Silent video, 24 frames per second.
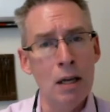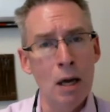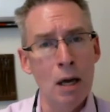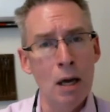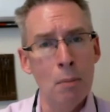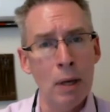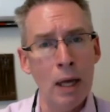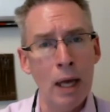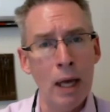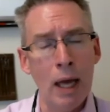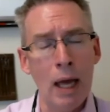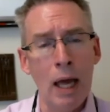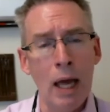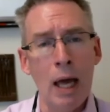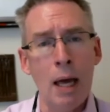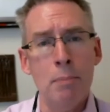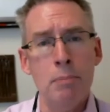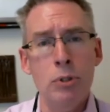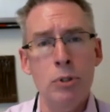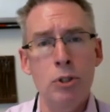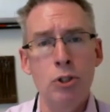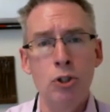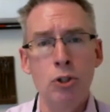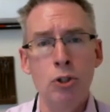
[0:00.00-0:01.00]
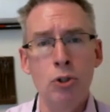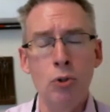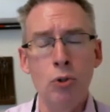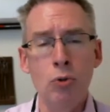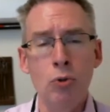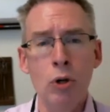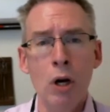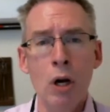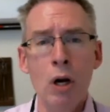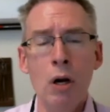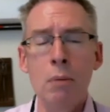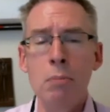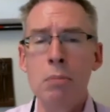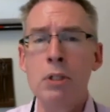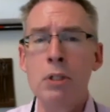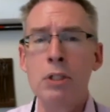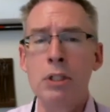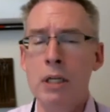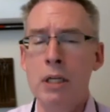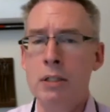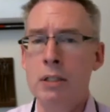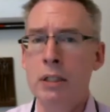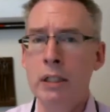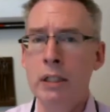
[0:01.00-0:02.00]
perhaps to
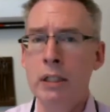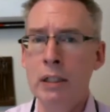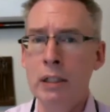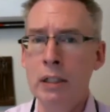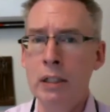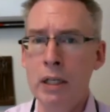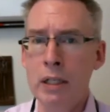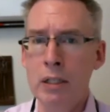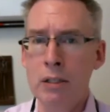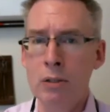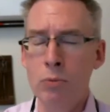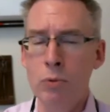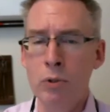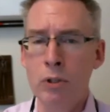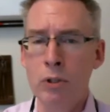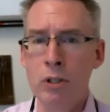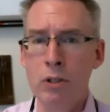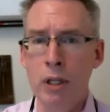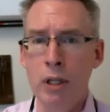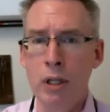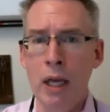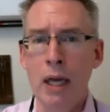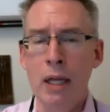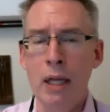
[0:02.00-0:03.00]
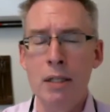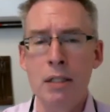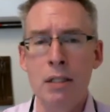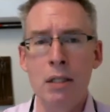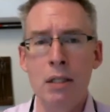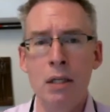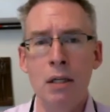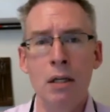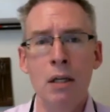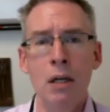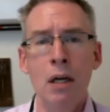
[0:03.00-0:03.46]
present a little later with their cancer,